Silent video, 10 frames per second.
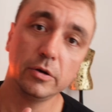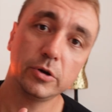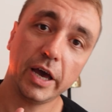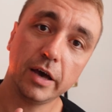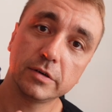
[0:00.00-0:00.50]
Here
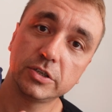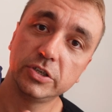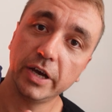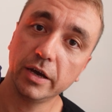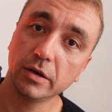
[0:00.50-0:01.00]
we have a
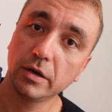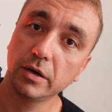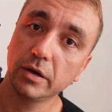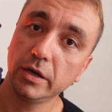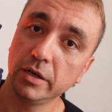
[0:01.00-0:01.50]
tank
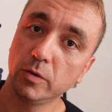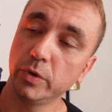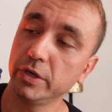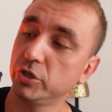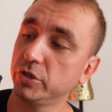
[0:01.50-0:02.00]
in
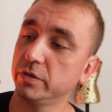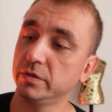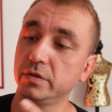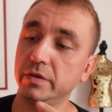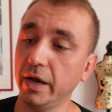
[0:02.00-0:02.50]
which
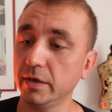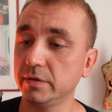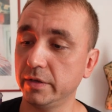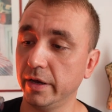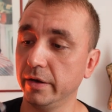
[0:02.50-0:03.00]
the
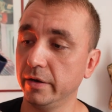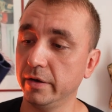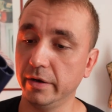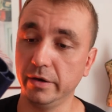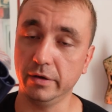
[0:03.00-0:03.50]
dust
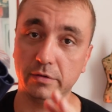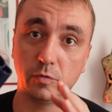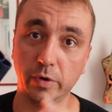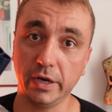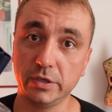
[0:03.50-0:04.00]
and uh,
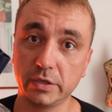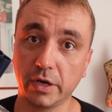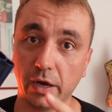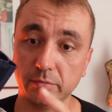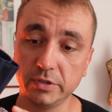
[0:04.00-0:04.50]
trash
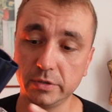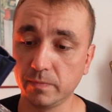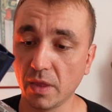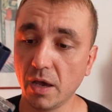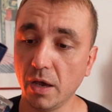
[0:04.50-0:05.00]
comes.
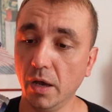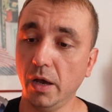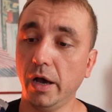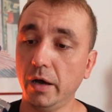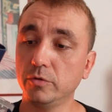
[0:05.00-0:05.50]

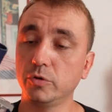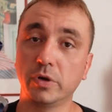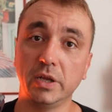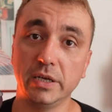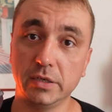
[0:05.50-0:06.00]
How to
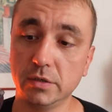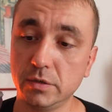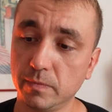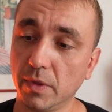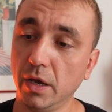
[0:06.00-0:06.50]
clean it?
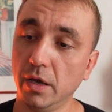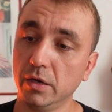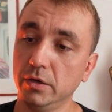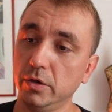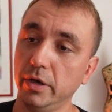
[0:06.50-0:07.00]

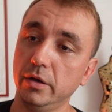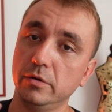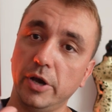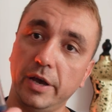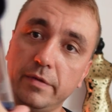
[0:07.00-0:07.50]
Here
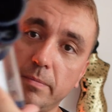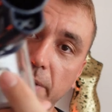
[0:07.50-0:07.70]
we have the